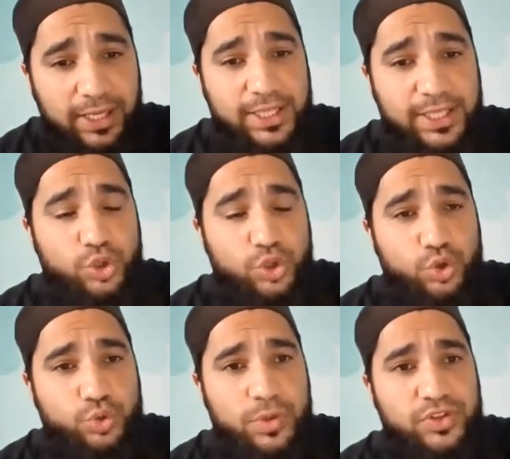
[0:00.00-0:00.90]
gets
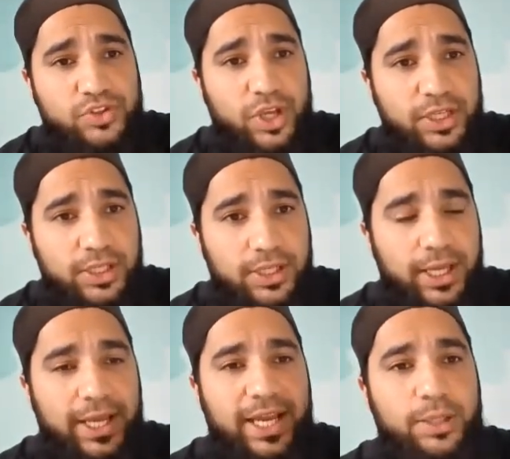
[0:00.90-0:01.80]
used with sadr,
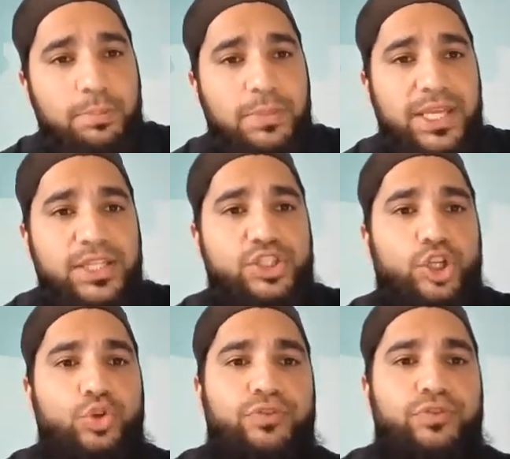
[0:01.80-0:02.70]
it means
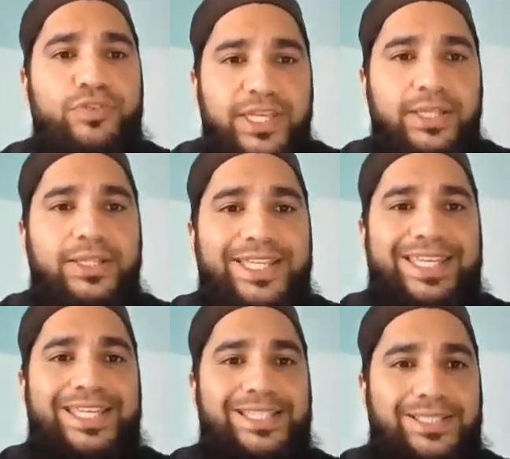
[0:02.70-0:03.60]
to feel
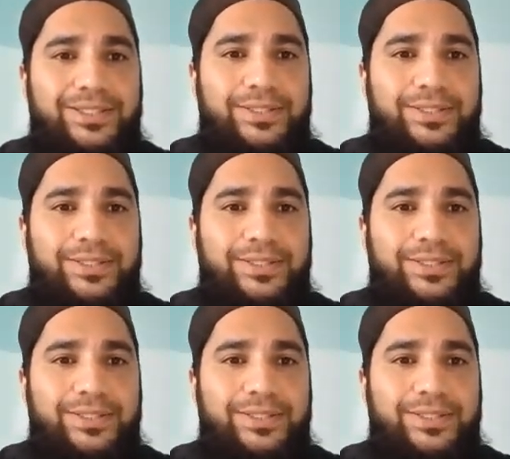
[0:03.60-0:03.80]
ease,